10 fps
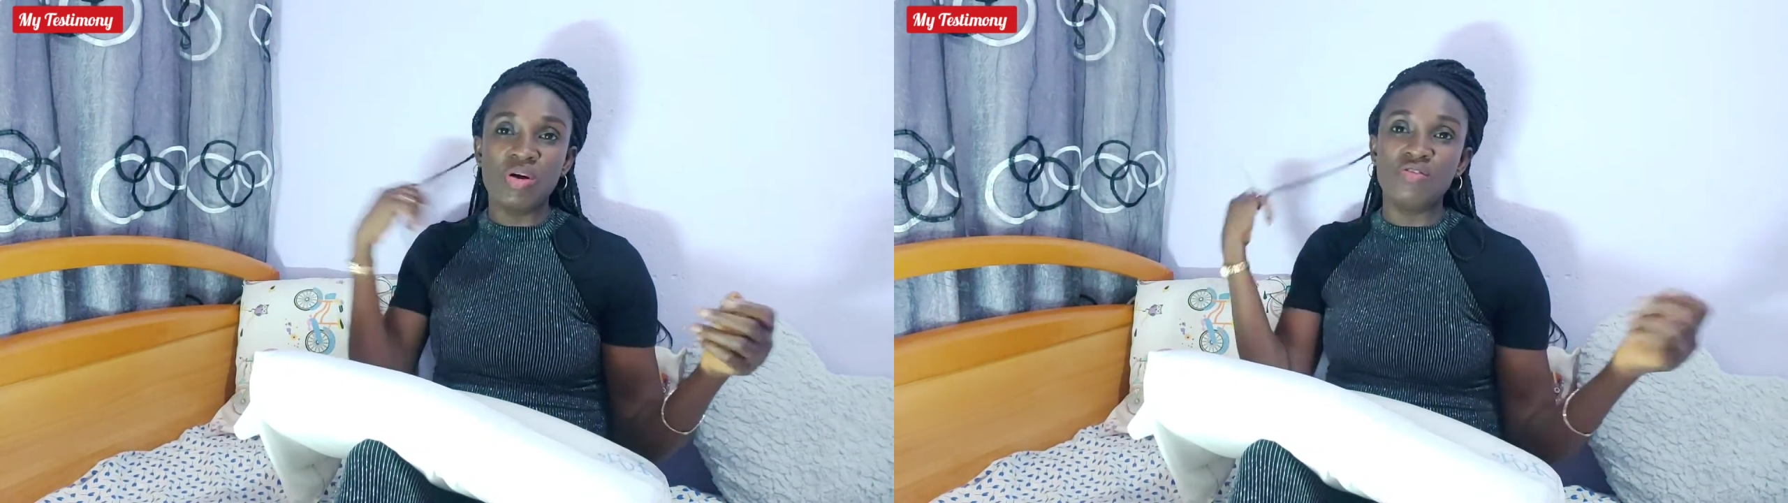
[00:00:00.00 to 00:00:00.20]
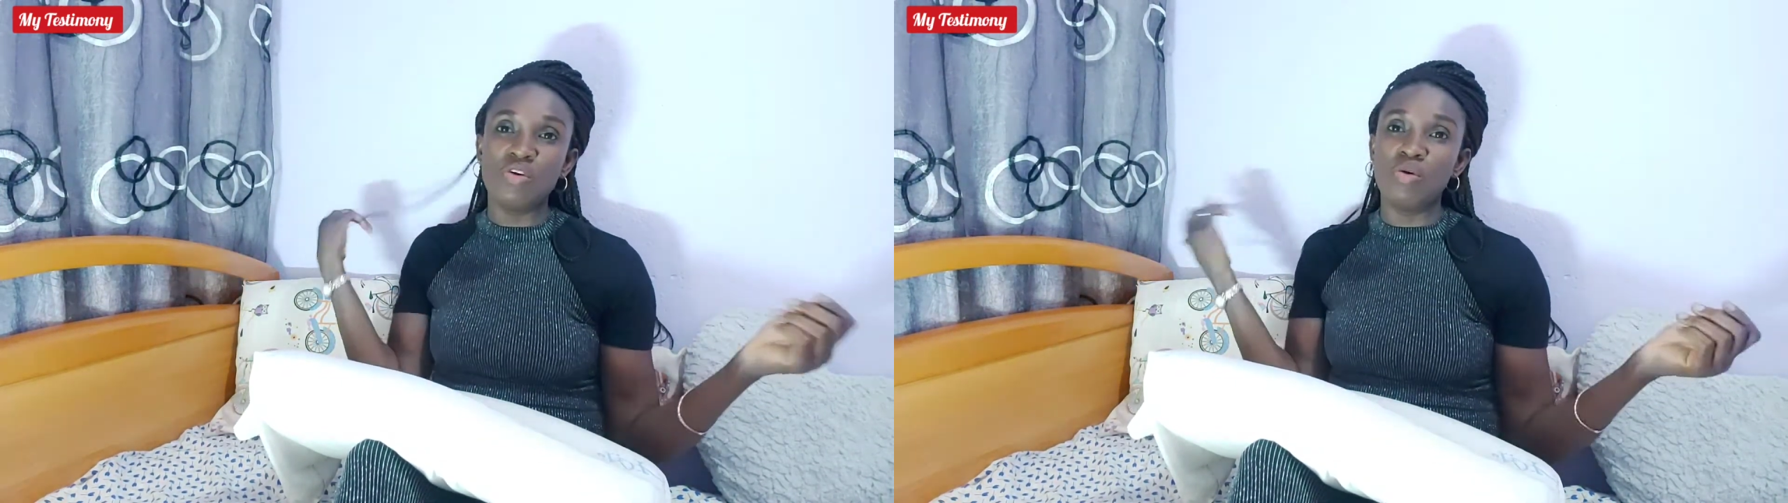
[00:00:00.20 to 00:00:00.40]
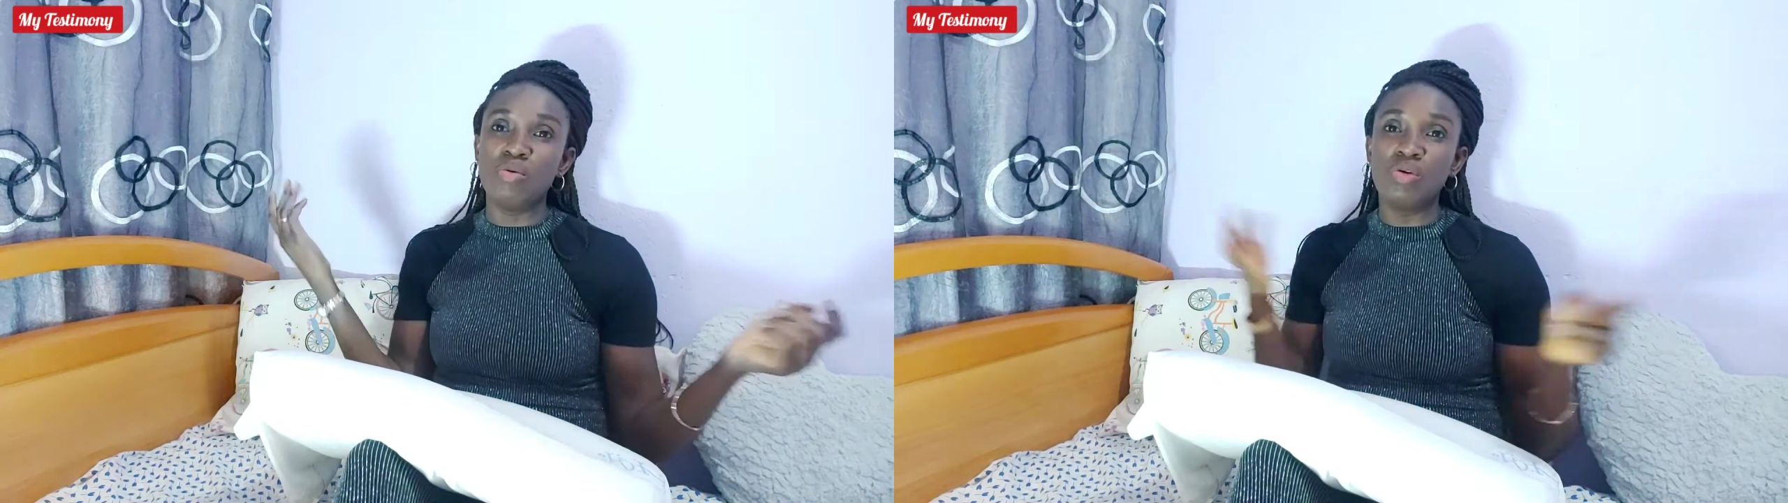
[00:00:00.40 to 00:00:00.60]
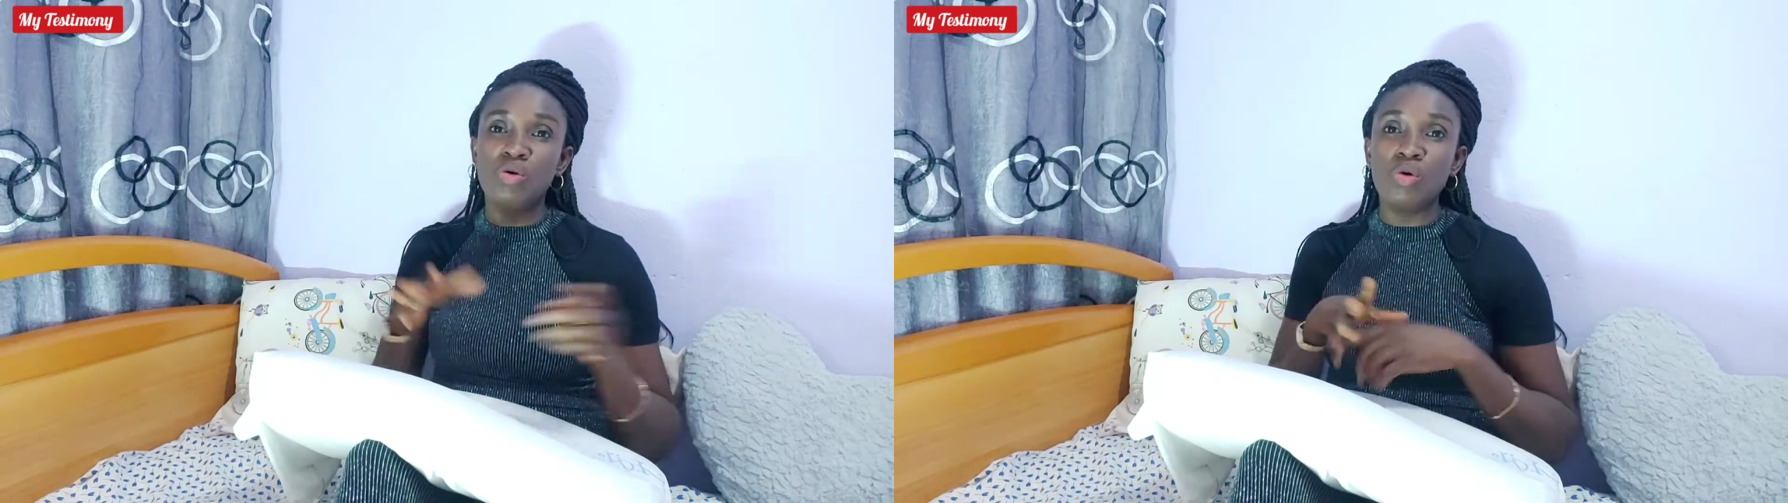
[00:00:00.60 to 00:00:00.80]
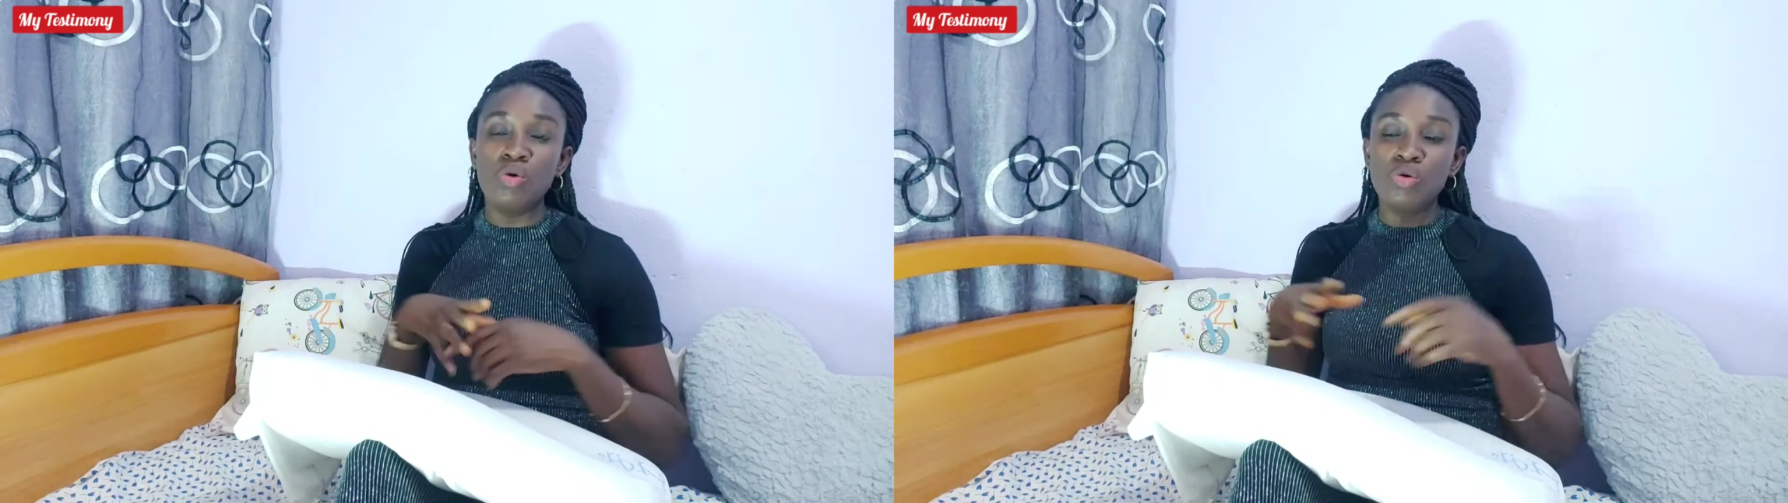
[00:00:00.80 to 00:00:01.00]
for
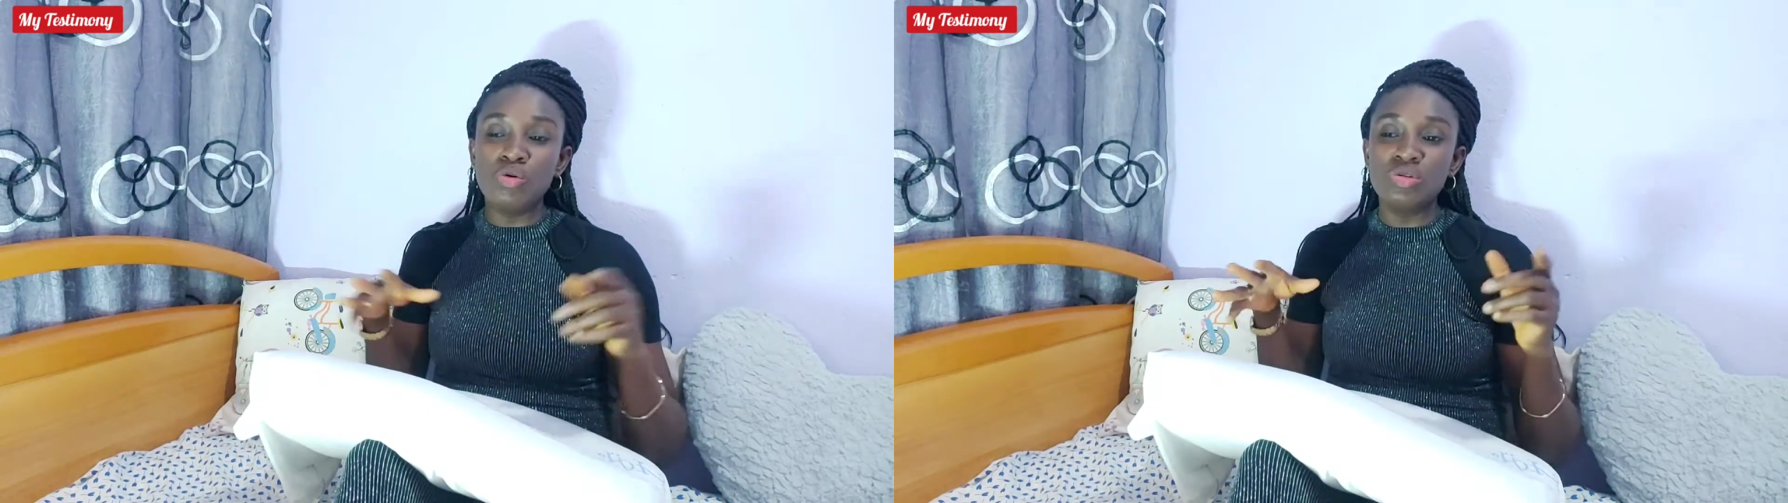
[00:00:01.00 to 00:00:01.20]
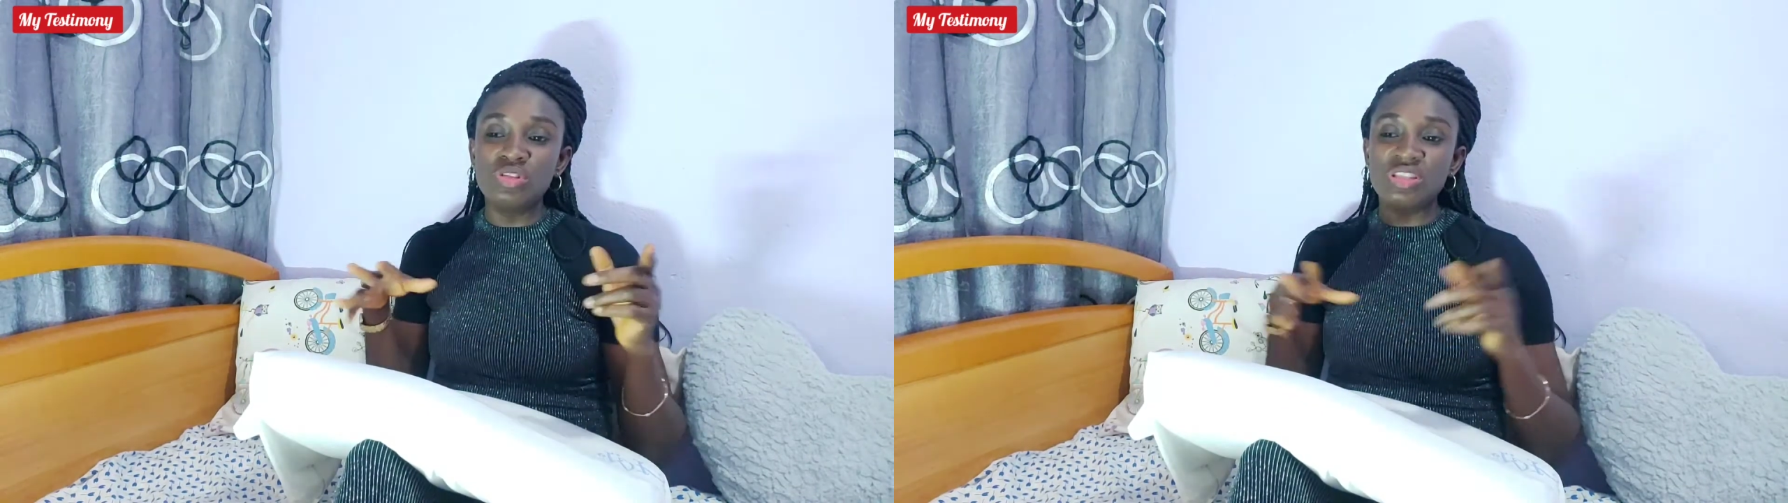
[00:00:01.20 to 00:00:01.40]
gold,